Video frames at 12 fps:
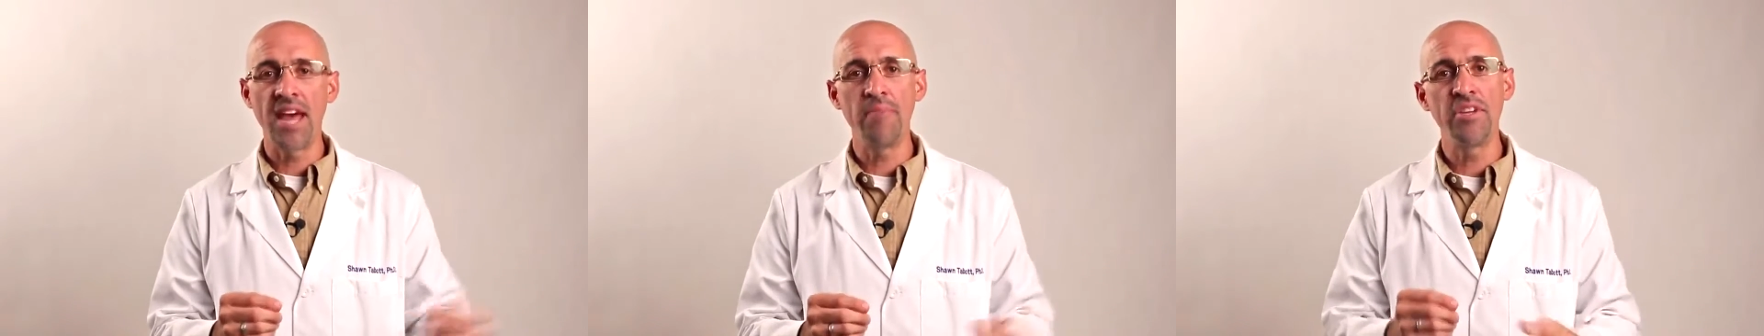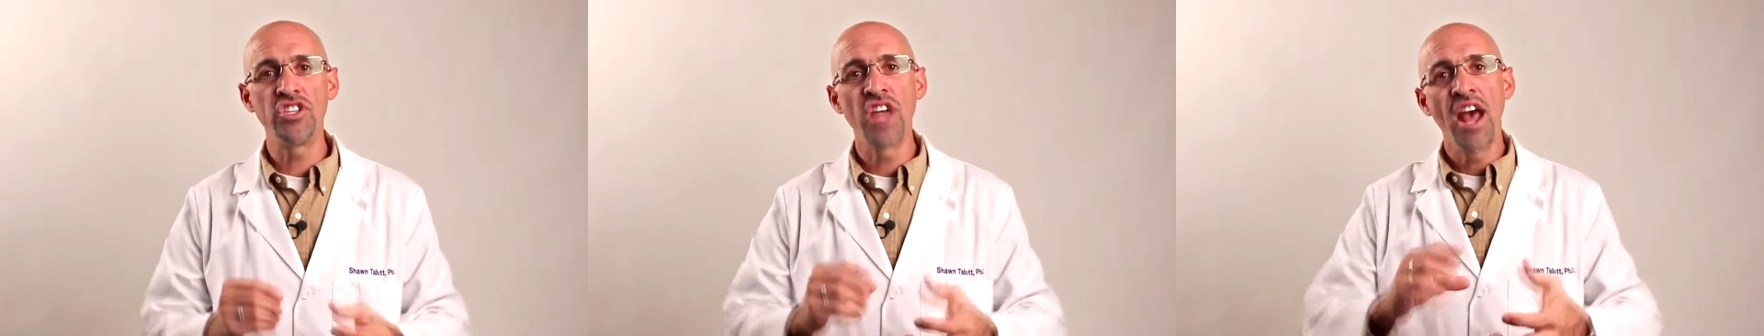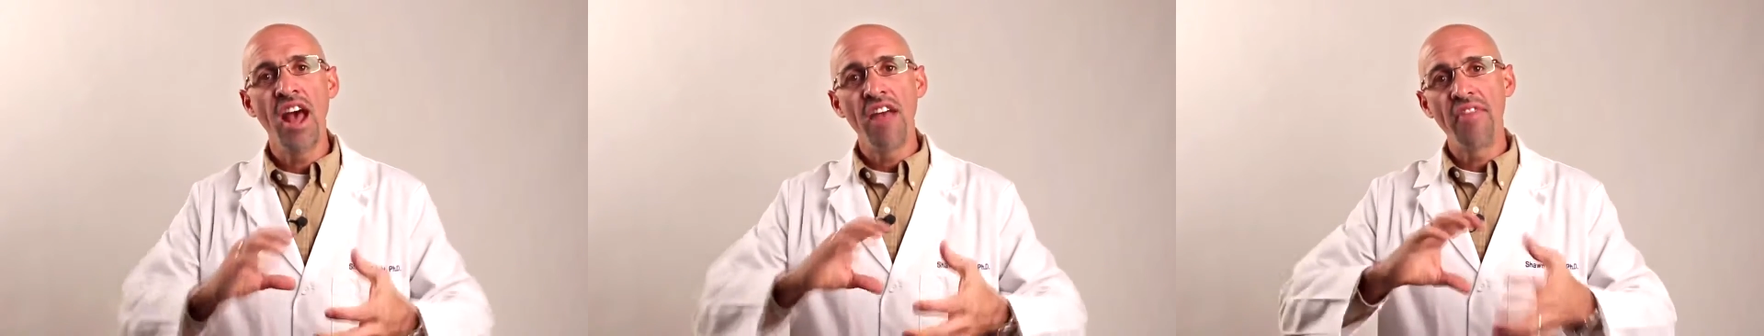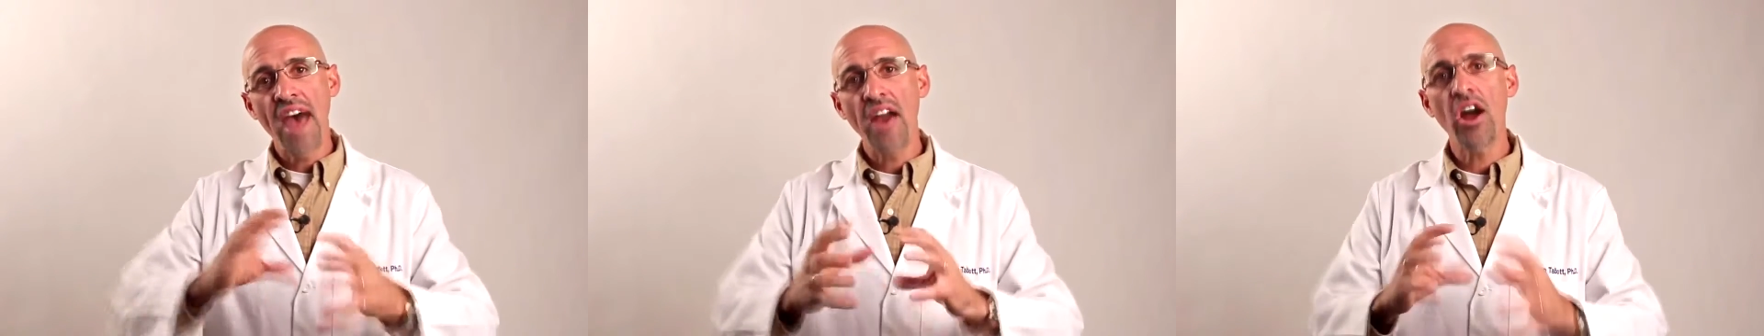damaged.
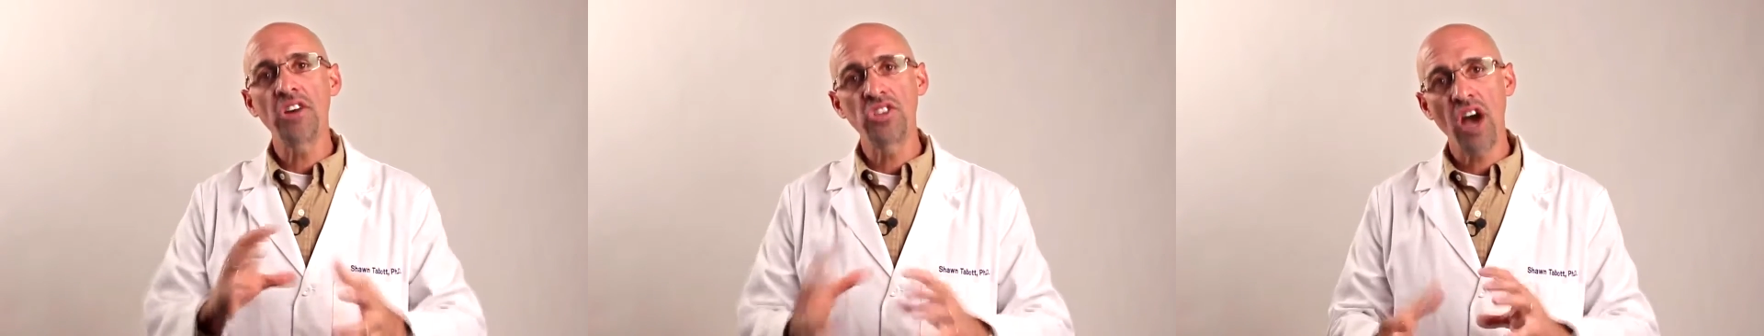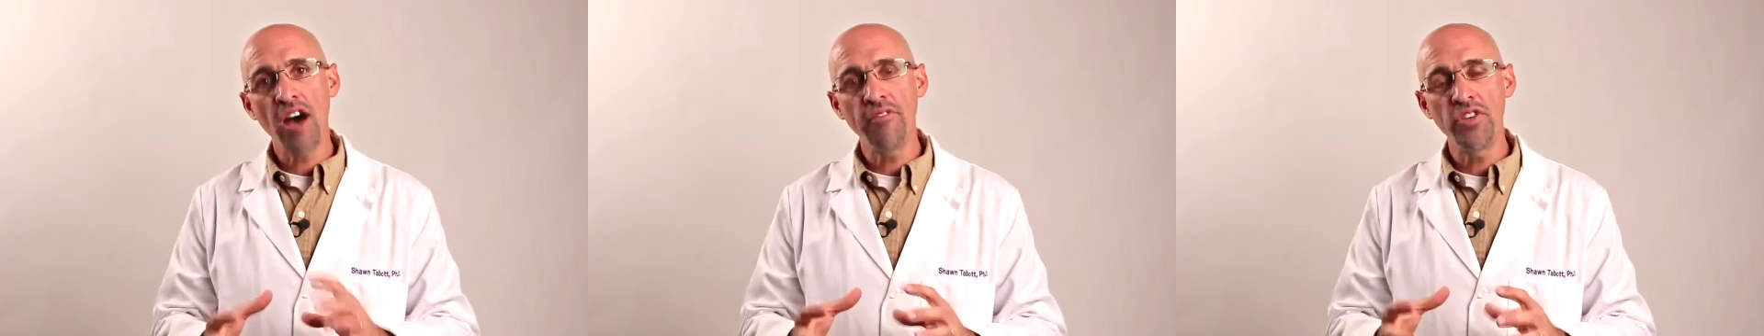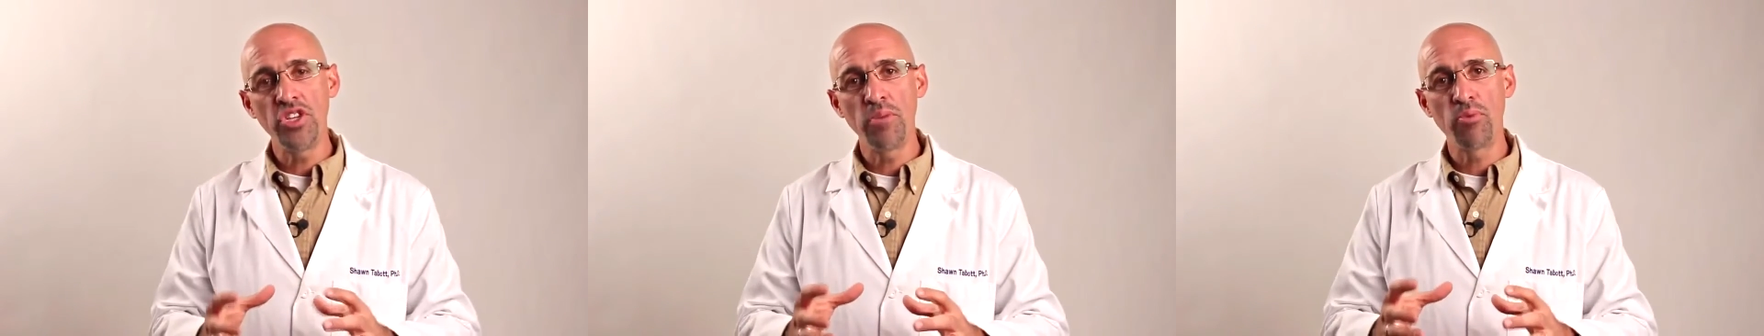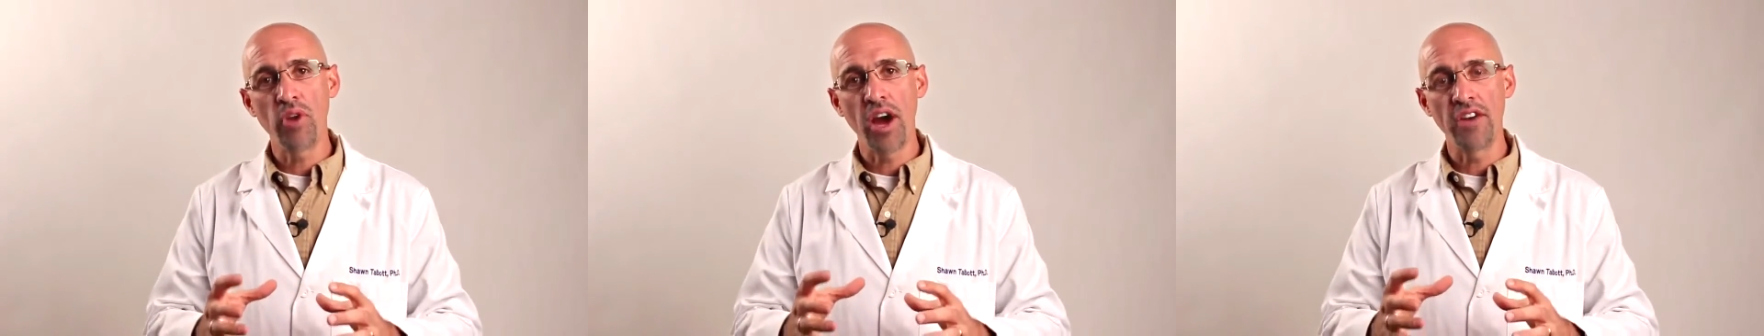That
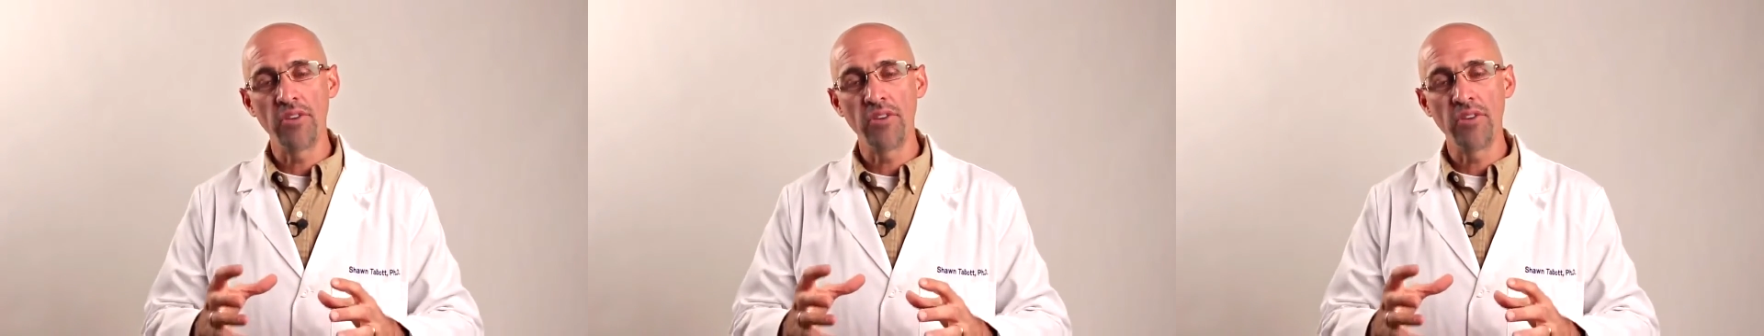autophagy